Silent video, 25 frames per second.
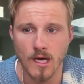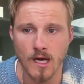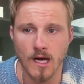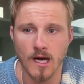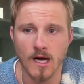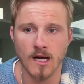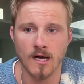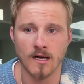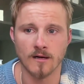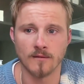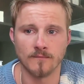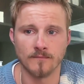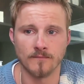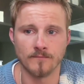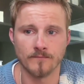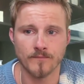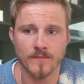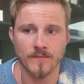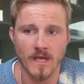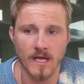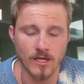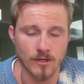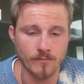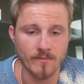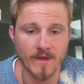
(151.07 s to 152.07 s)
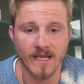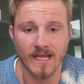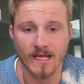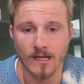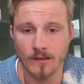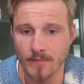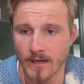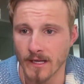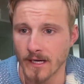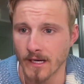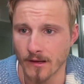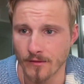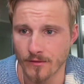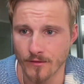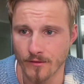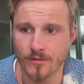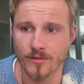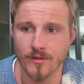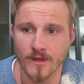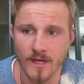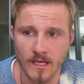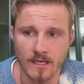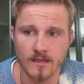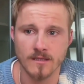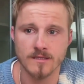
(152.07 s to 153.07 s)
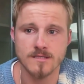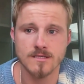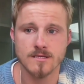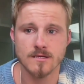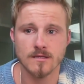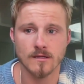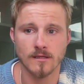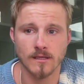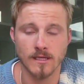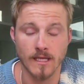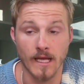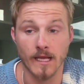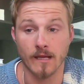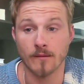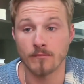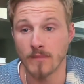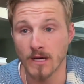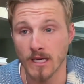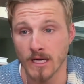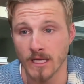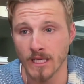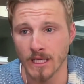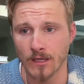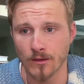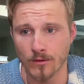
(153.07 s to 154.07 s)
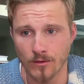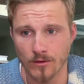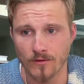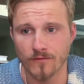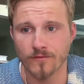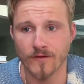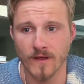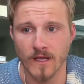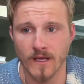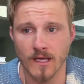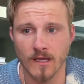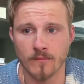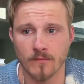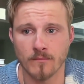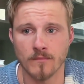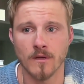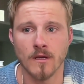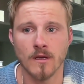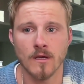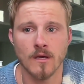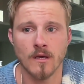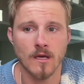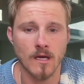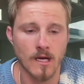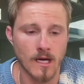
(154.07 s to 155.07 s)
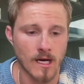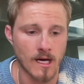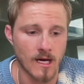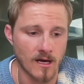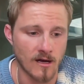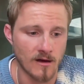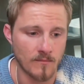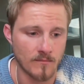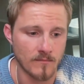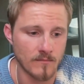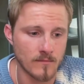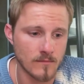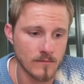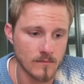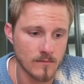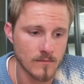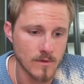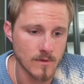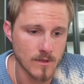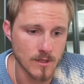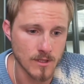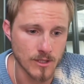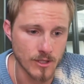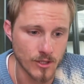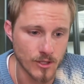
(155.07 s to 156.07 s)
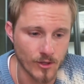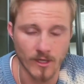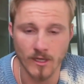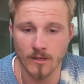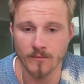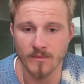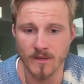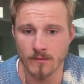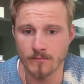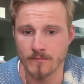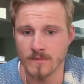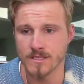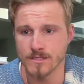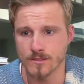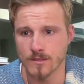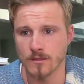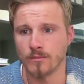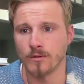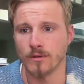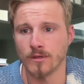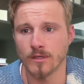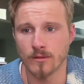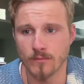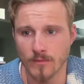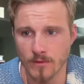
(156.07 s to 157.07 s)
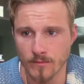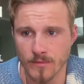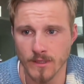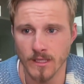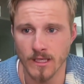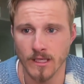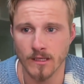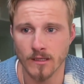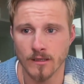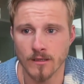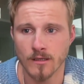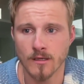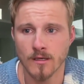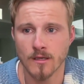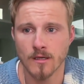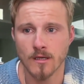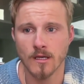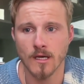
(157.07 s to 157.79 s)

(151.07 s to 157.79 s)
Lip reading: and you make it about other things like money or fame, you're going to be a miserable human being.